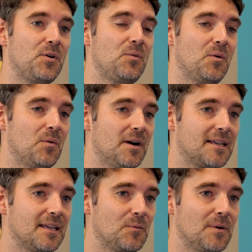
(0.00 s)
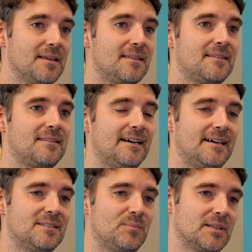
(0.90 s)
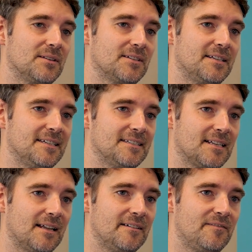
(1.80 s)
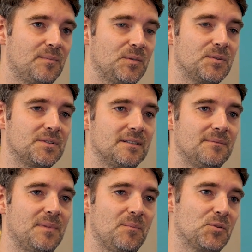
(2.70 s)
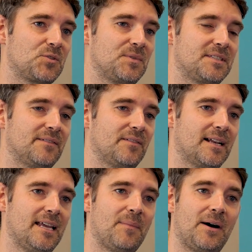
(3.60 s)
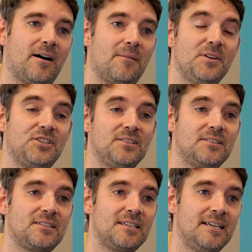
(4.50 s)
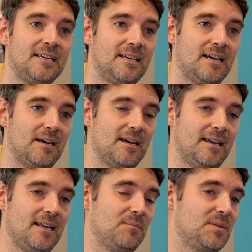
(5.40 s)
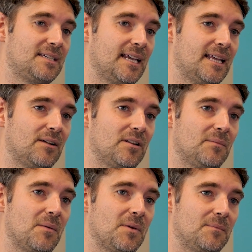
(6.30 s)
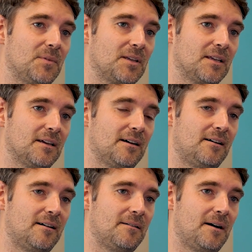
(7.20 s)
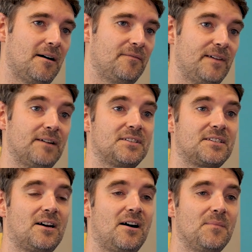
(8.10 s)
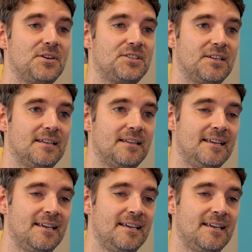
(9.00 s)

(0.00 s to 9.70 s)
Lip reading: who we're working with to bring those ideas to life, but also a bit more specifically about our missions. And in particular, at the moment, I'm looking at our Fairest Start mission